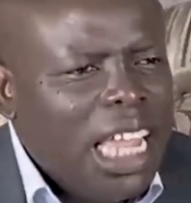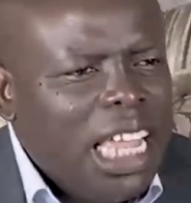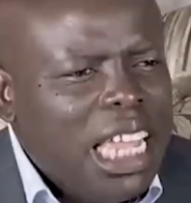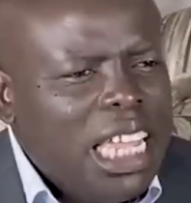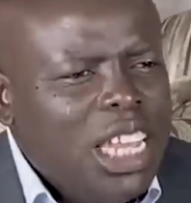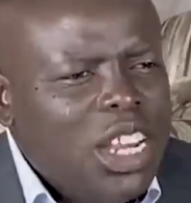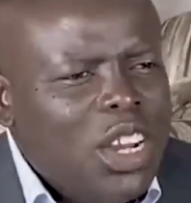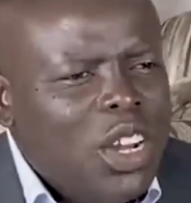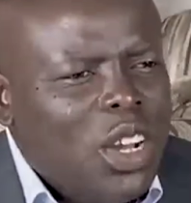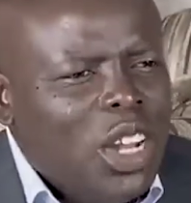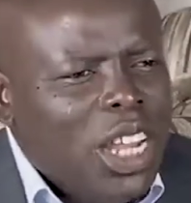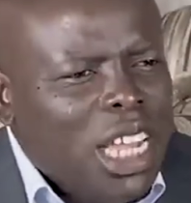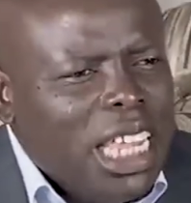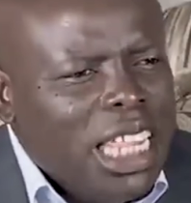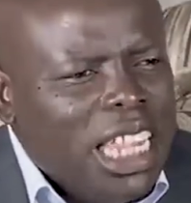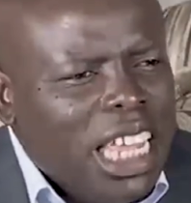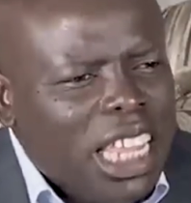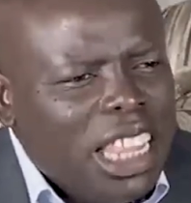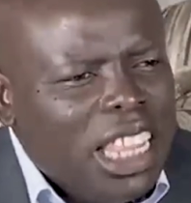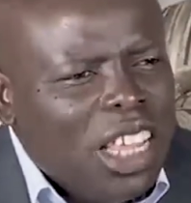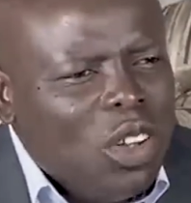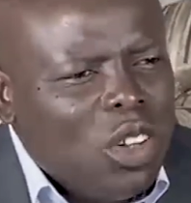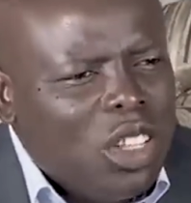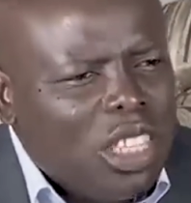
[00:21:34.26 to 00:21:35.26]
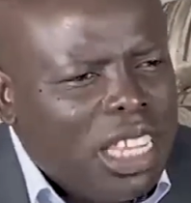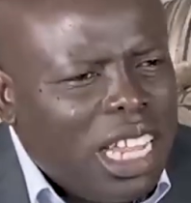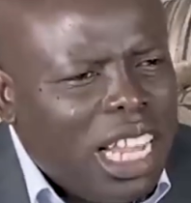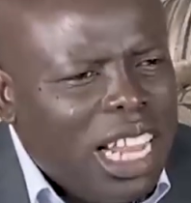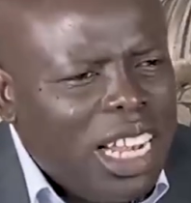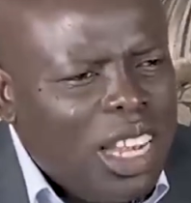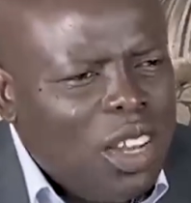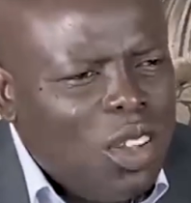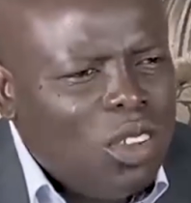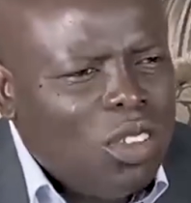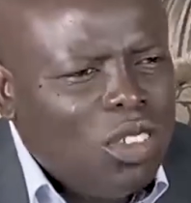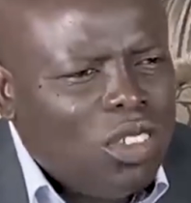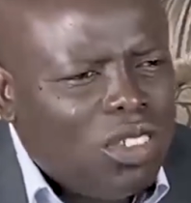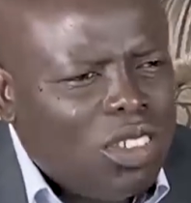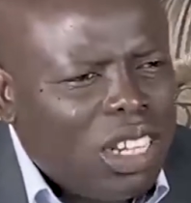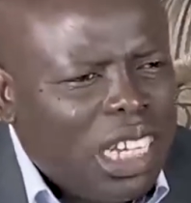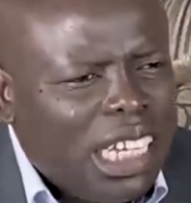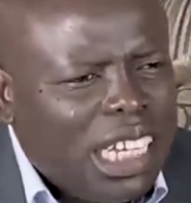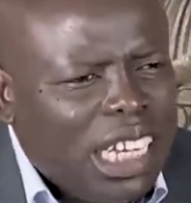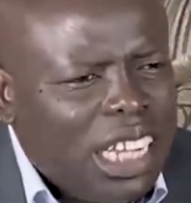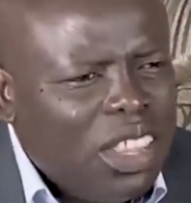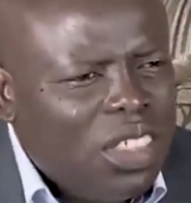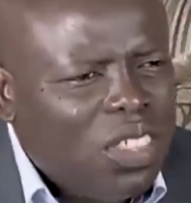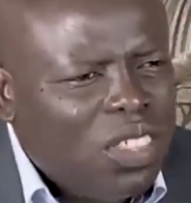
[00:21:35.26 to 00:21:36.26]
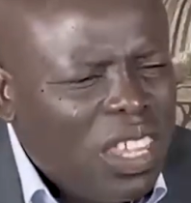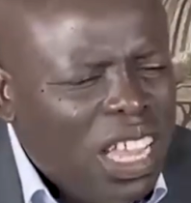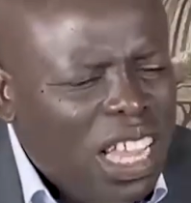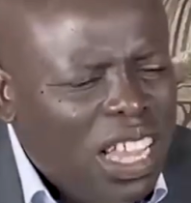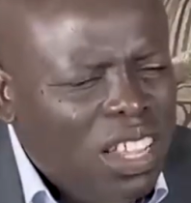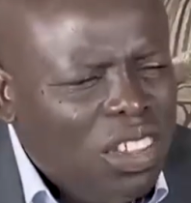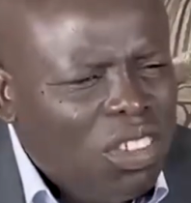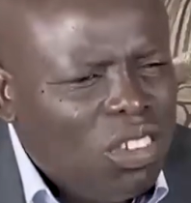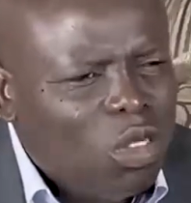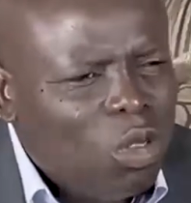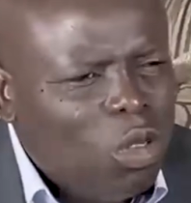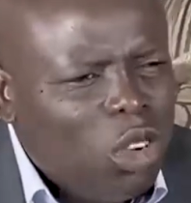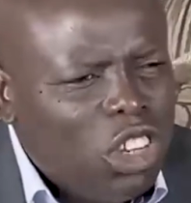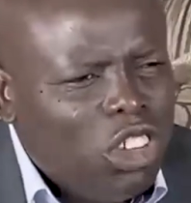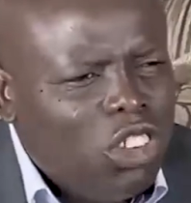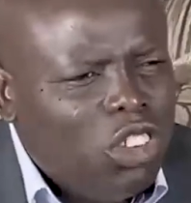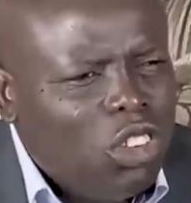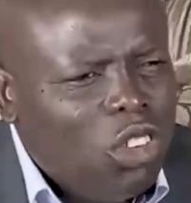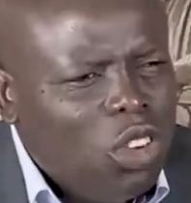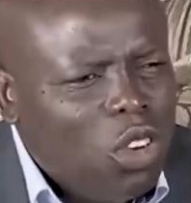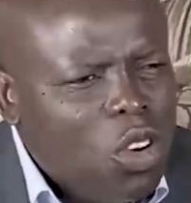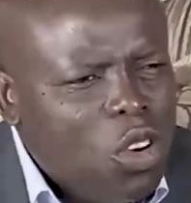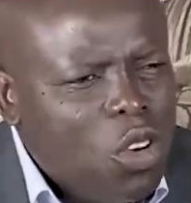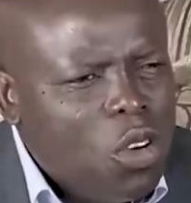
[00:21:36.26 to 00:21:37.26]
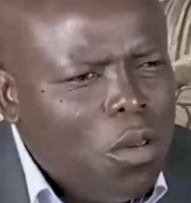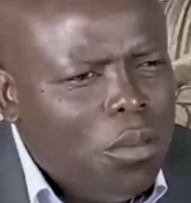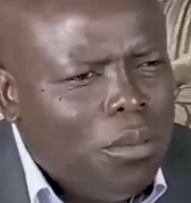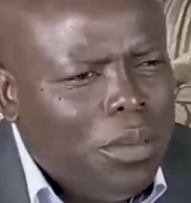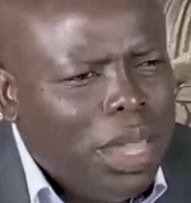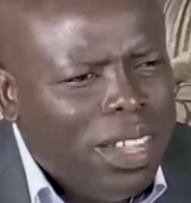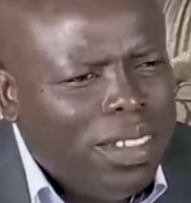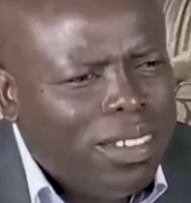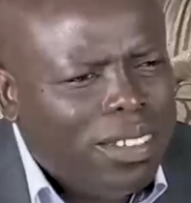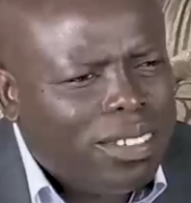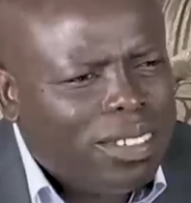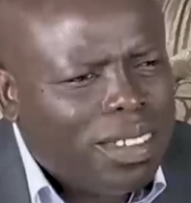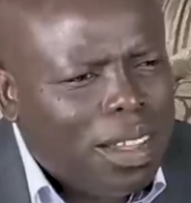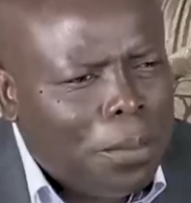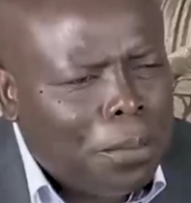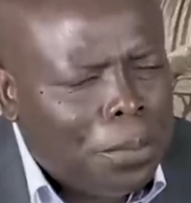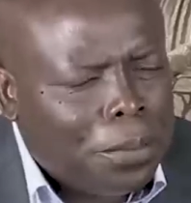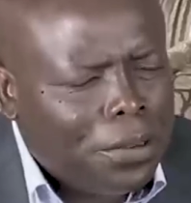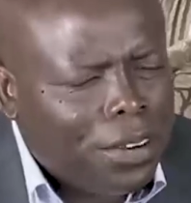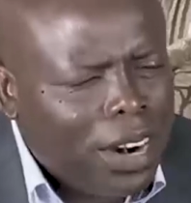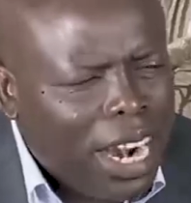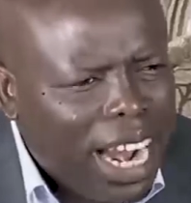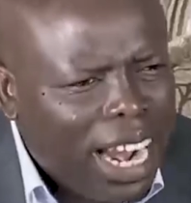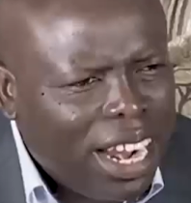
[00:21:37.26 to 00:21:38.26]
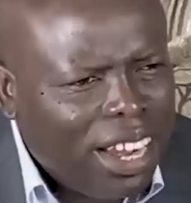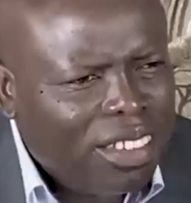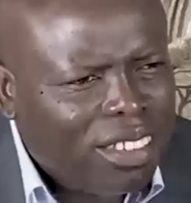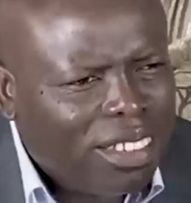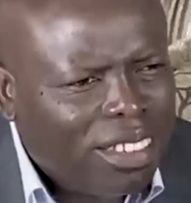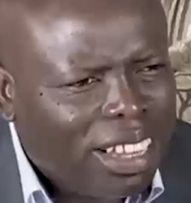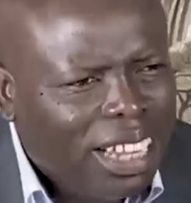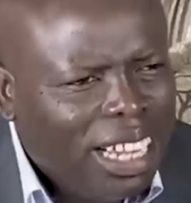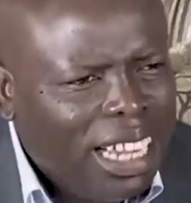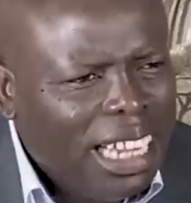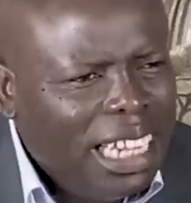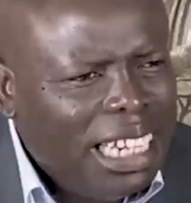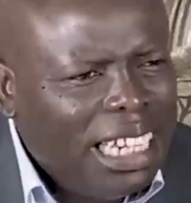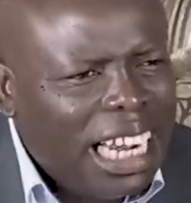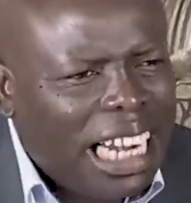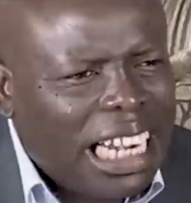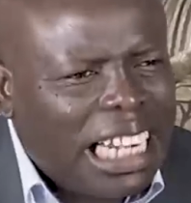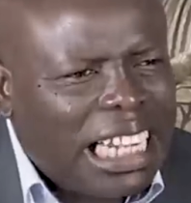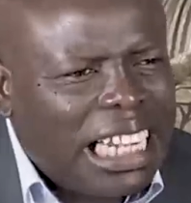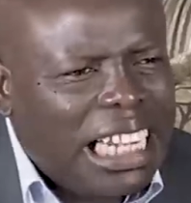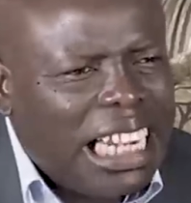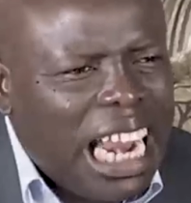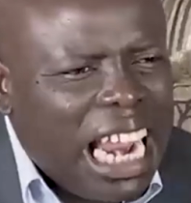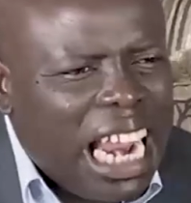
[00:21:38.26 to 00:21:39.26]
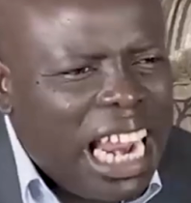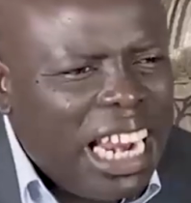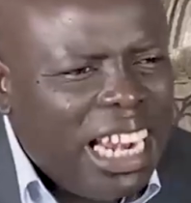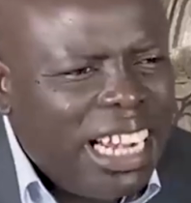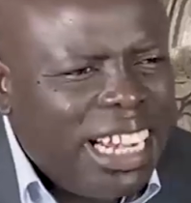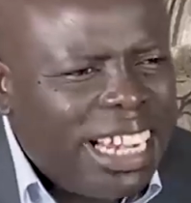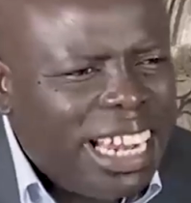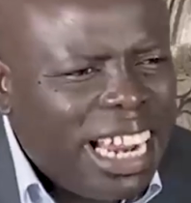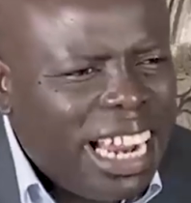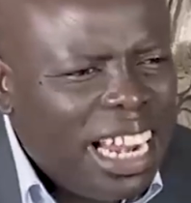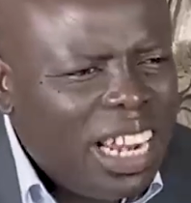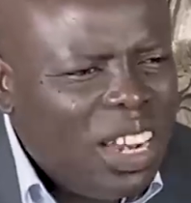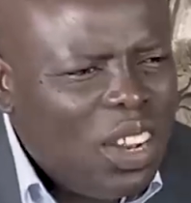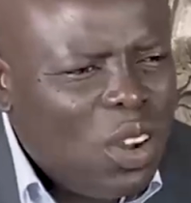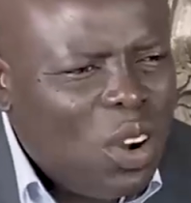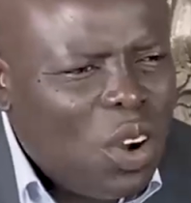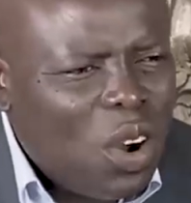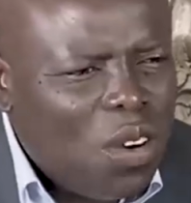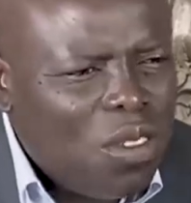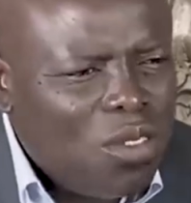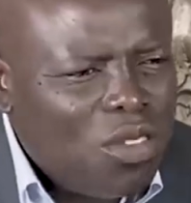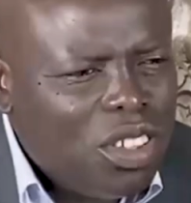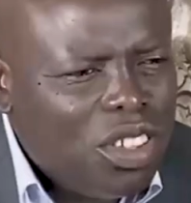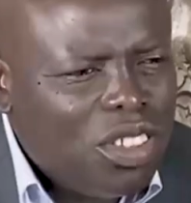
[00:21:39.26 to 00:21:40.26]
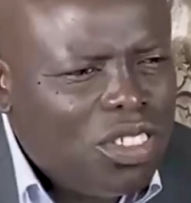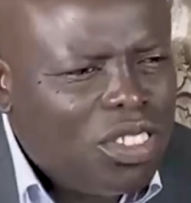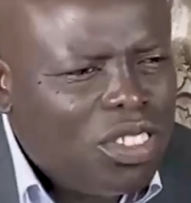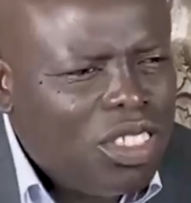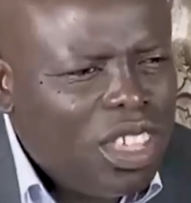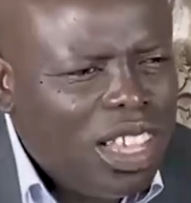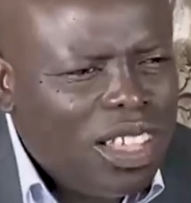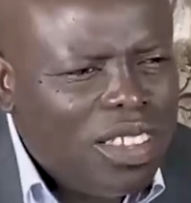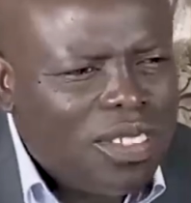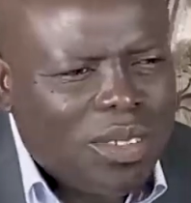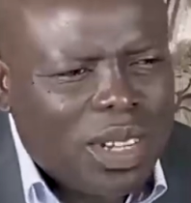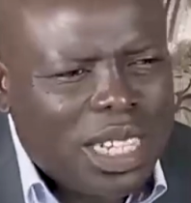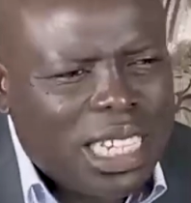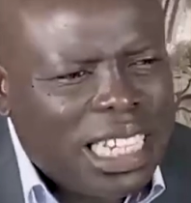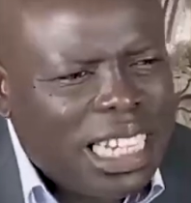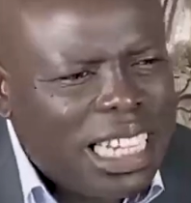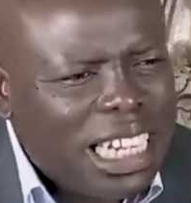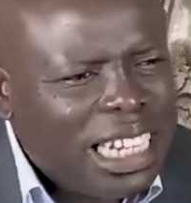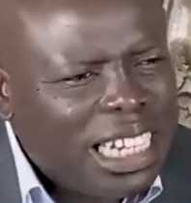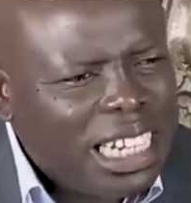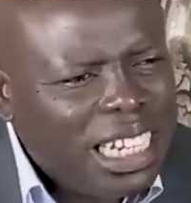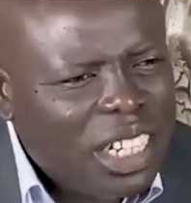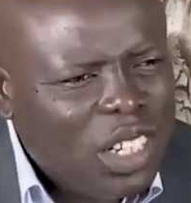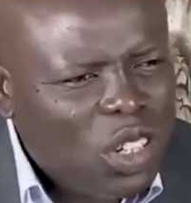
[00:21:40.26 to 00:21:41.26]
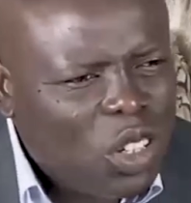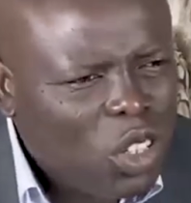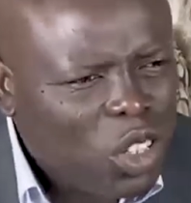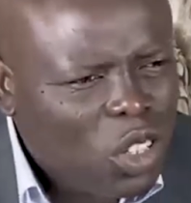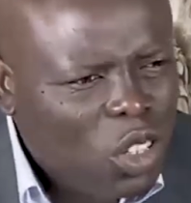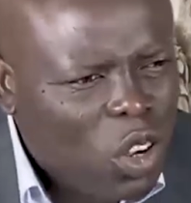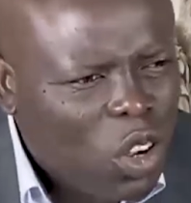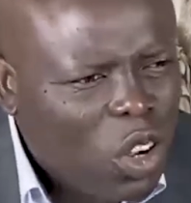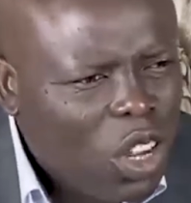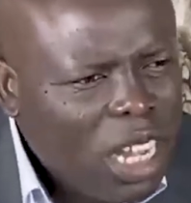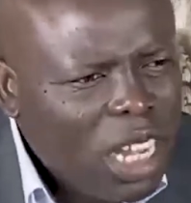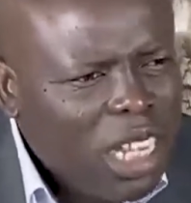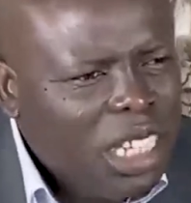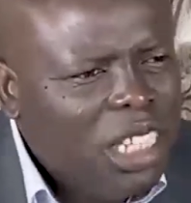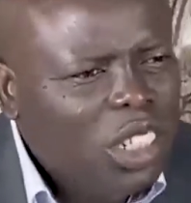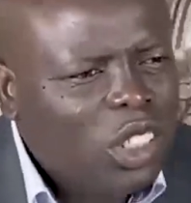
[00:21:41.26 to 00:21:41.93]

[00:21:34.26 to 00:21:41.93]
They'll tell you certain things which you'll be surprised that they tell you of these things, but yet they don't know.